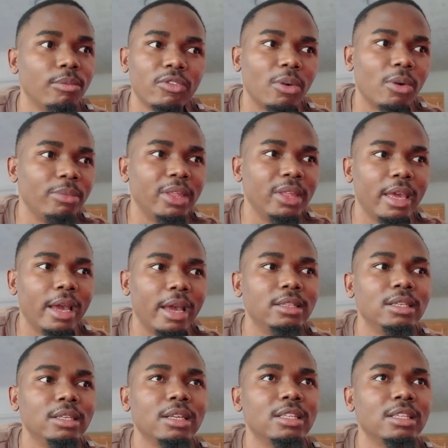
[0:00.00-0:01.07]
from there, I
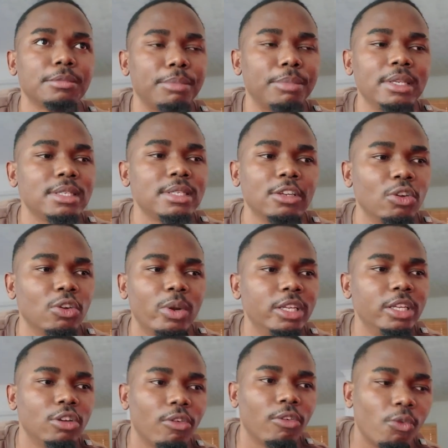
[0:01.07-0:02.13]
think it's basic
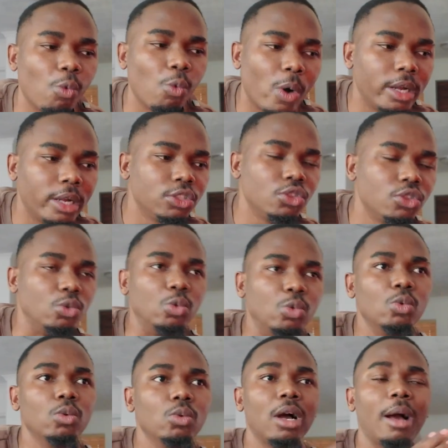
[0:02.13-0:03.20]
knowledge of what
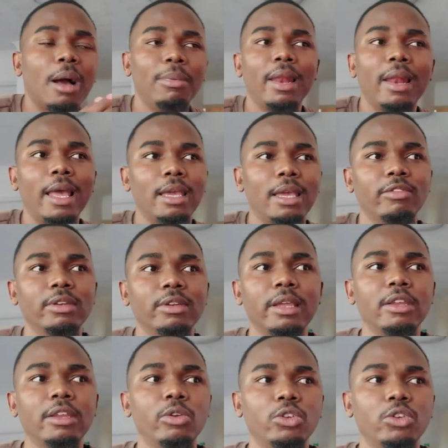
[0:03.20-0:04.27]
you apply every
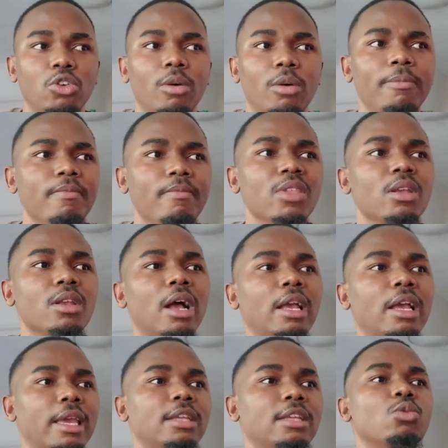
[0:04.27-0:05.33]
day in your job.
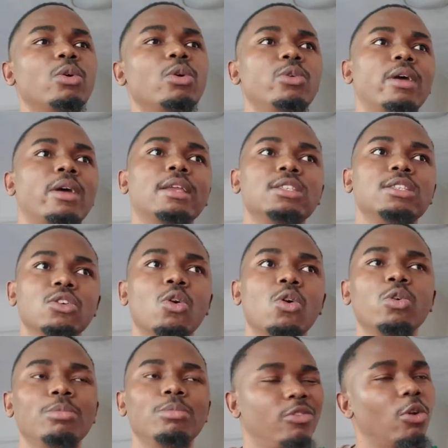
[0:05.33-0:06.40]
I guess when you are writing
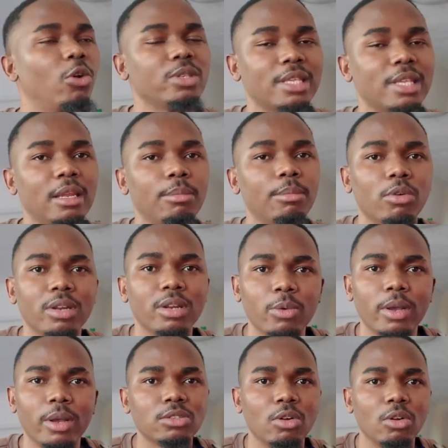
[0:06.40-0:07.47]
code, before you send a pull
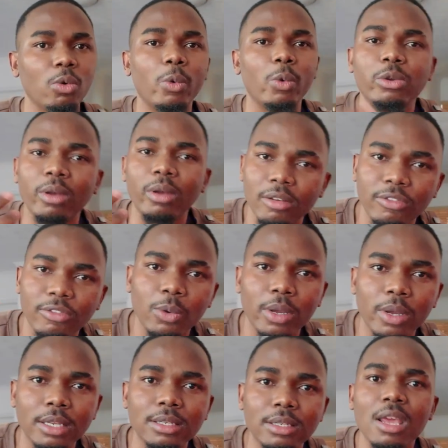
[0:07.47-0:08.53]
request or when you are
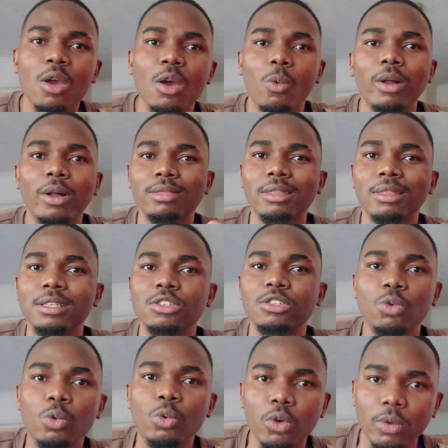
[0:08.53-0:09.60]
reviewing it, what things
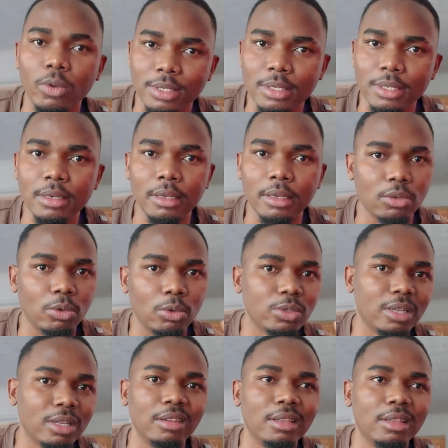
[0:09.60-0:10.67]
you would consider. So
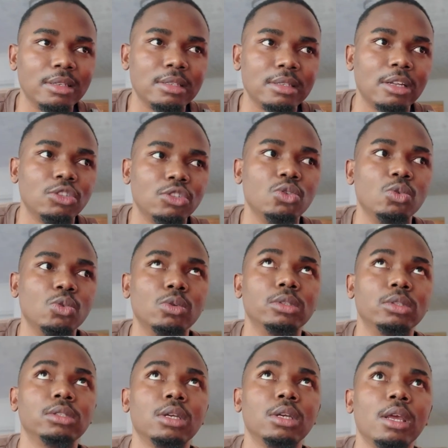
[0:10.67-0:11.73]
those are the things that you
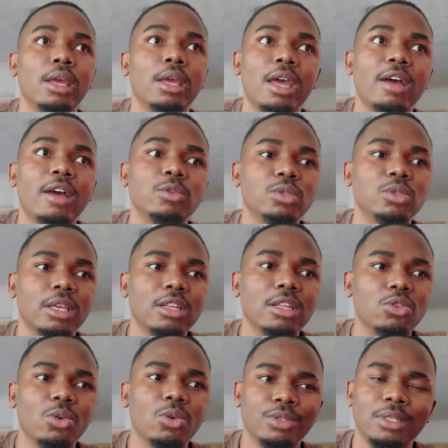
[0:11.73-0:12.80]
would have to take
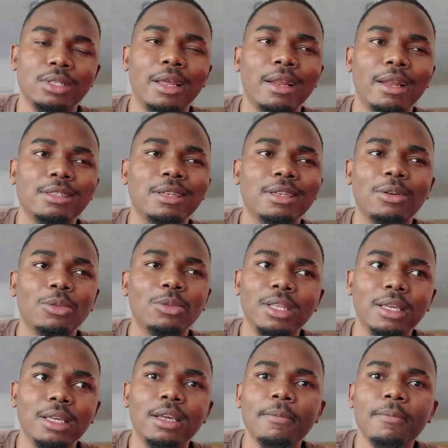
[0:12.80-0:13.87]
into consideration. I don't
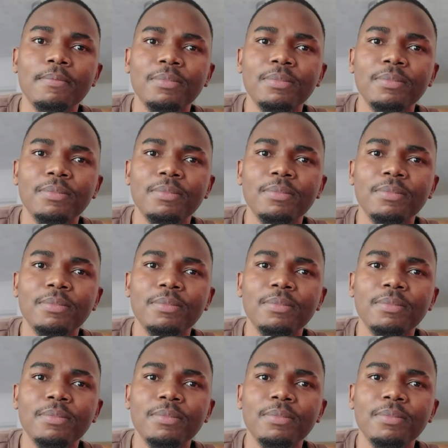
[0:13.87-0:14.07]
think